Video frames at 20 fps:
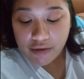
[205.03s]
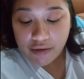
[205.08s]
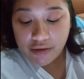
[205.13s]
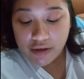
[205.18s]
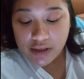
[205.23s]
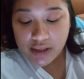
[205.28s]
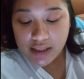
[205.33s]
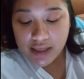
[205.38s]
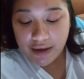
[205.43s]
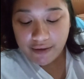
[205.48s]

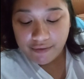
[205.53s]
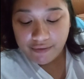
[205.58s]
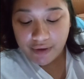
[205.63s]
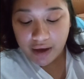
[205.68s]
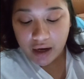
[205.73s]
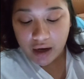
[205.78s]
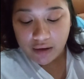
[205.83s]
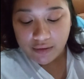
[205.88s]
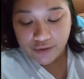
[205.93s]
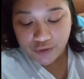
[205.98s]
Does the
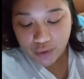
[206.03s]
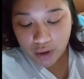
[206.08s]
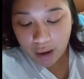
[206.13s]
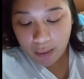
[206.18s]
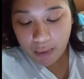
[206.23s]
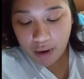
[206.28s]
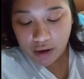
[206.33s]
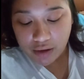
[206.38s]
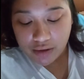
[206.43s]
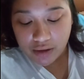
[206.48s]
effect of
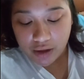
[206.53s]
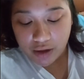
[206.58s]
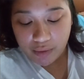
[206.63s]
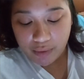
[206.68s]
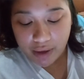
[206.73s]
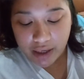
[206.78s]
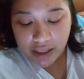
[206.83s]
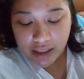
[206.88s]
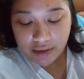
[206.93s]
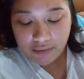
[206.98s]
drama on the
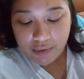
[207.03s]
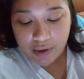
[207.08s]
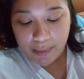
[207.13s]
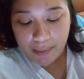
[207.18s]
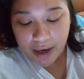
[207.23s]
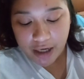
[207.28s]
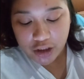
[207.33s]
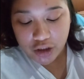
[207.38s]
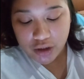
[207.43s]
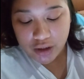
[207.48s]
creative
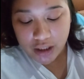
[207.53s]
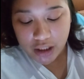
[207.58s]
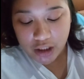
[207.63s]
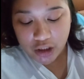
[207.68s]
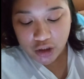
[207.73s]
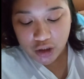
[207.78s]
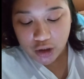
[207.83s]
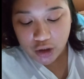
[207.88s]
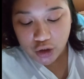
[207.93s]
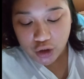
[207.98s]

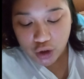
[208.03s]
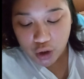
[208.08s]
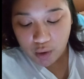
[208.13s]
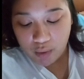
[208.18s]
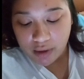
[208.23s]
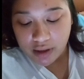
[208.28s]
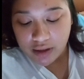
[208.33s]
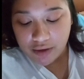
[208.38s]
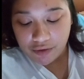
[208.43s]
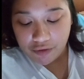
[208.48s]
imagination
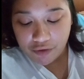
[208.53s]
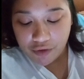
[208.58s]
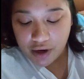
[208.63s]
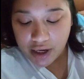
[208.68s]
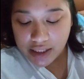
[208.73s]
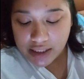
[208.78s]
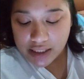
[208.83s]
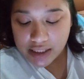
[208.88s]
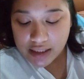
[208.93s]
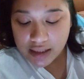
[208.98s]
show a
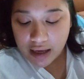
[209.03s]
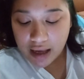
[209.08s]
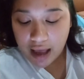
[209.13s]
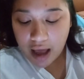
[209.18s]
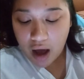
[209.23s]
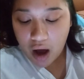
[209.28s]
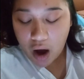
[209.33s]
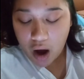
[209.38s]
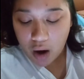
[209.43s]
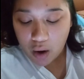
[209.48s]
difference
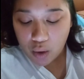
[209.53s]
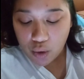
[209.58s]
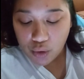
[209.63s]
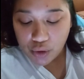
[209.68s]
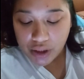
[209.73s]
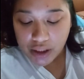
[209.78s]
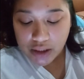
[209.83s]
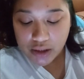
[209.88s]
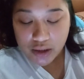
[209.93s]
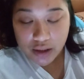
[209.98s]

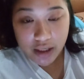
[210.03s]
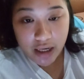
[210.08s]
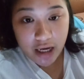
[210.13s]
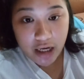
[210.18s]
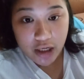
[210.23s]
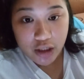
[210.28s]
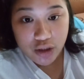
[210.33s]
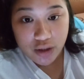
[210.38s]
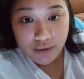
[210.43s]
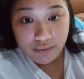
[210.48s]
according to
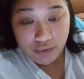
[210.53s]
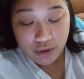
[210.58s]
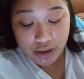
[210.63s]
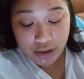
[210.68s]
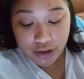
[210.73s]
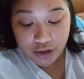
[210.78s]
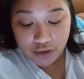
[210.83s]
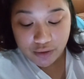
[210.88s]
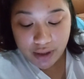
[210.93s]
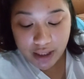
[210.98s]
the age of
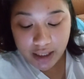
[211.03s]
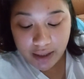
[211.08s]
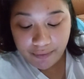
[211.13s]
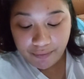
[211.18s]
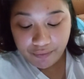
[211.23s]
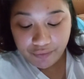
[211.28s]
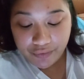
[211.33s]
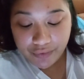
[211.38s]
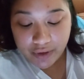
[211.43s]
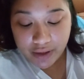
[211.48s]
children?